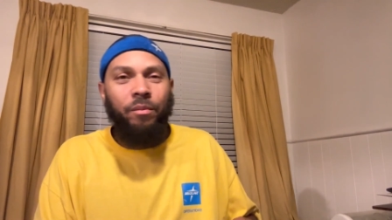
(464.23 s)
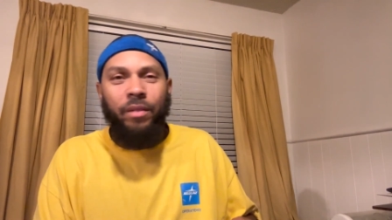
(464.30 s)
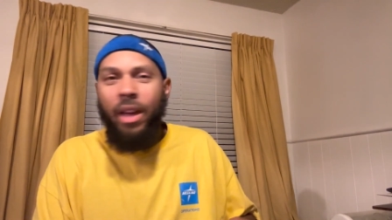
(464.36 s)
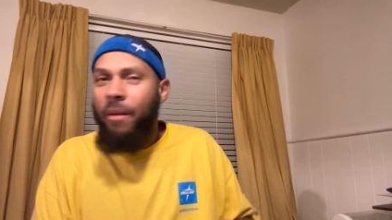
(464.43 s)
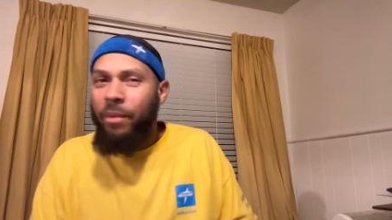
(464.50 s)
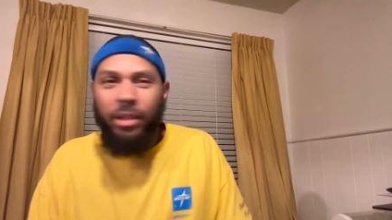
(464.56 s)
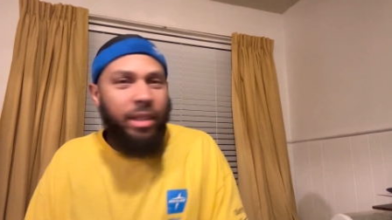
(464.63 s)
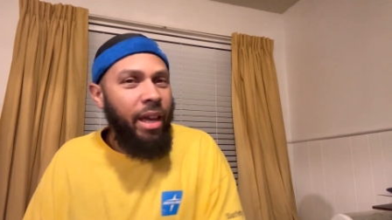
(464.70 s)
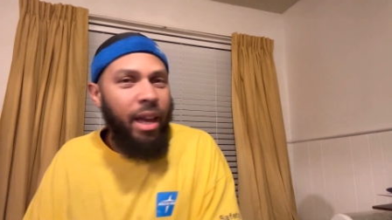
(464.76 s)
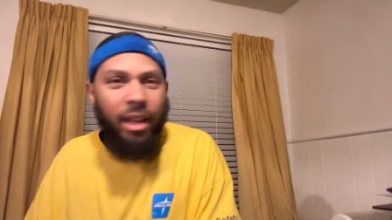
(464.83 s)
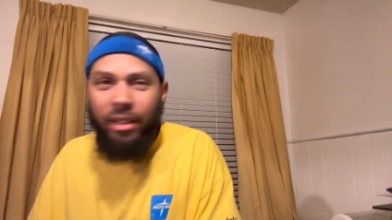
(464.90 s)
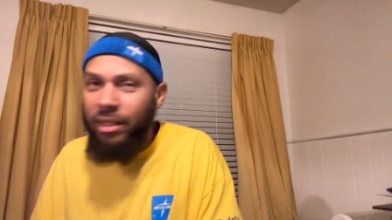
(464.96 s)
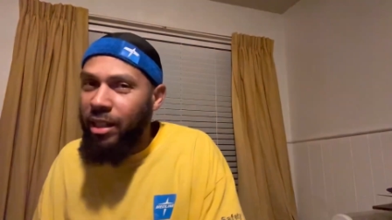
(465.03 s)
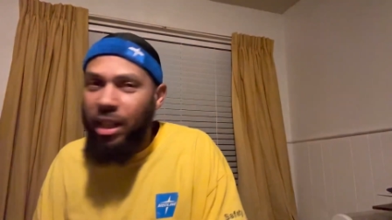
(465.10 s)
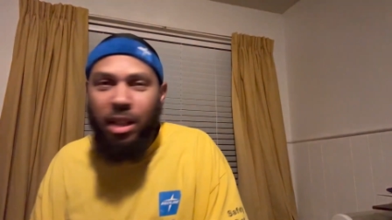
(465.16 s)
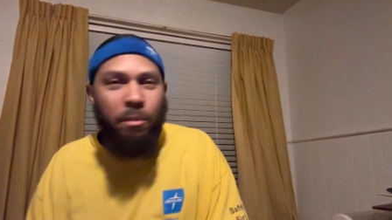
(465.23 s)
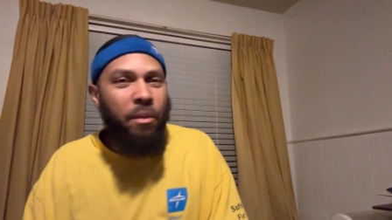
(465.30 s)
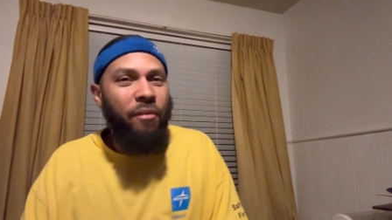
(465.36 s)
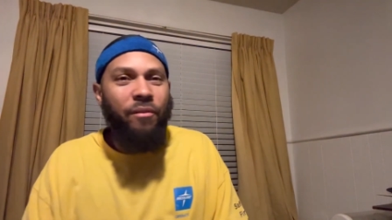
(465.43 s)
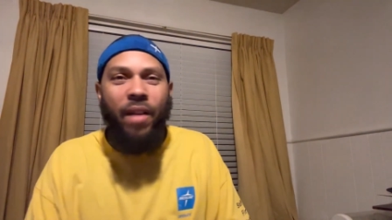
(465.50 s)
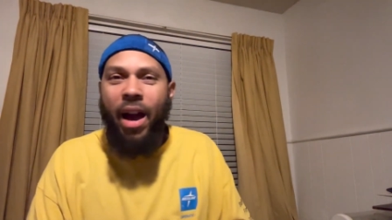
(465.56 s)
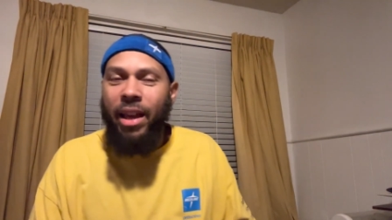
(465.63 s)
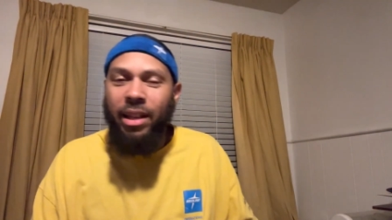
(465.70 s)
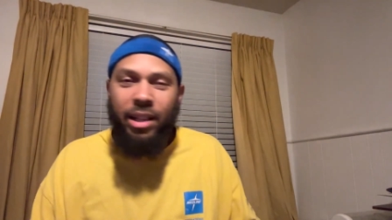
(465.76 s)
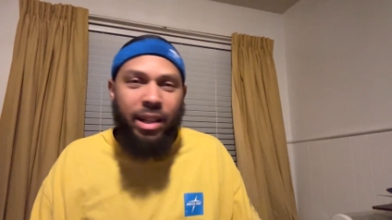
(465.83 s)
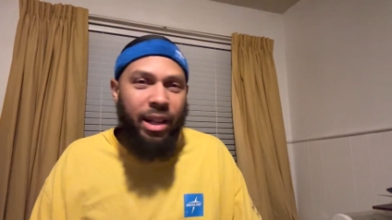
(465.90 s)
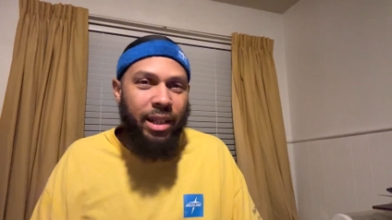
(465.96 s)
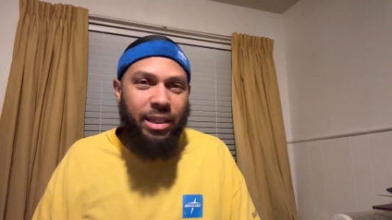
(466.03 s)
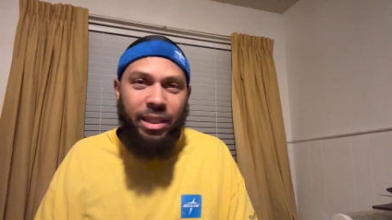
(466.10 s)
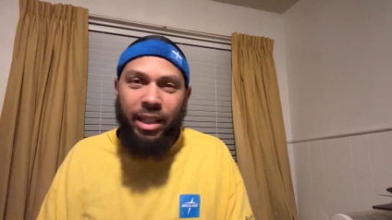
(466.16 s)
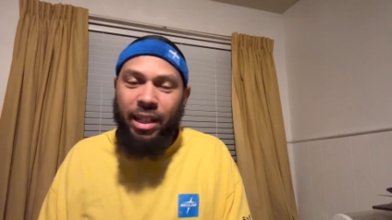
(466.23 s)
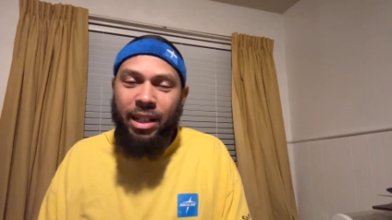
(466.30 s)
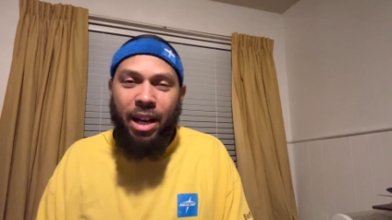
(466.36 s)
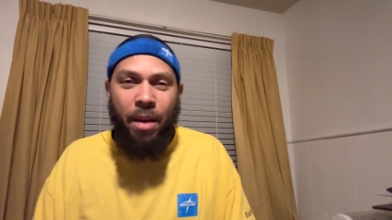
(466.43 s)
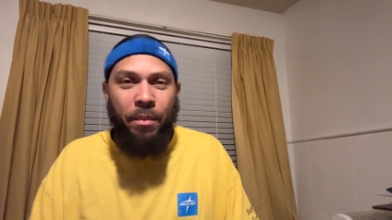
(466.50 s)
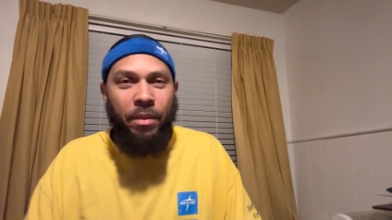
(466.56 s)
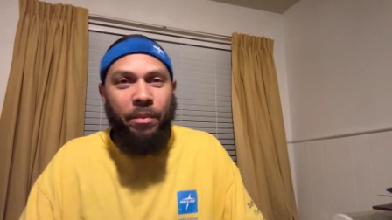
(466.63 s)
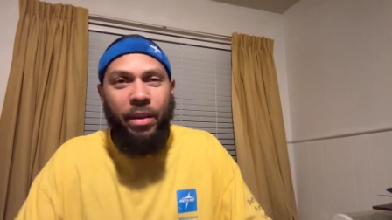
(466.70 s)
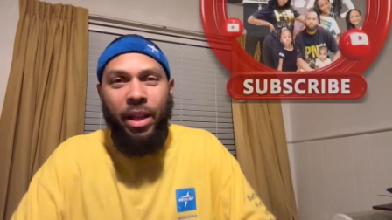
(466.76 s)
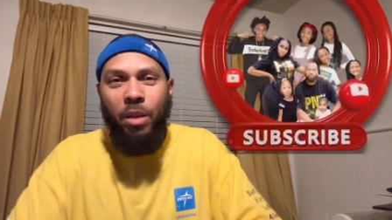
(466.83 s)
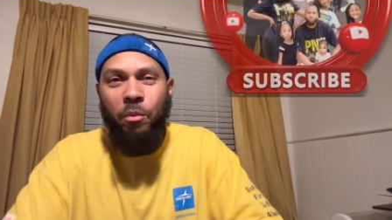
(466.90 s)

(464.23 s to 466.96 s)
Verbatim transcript: Everything, nothing but fire content coming, man.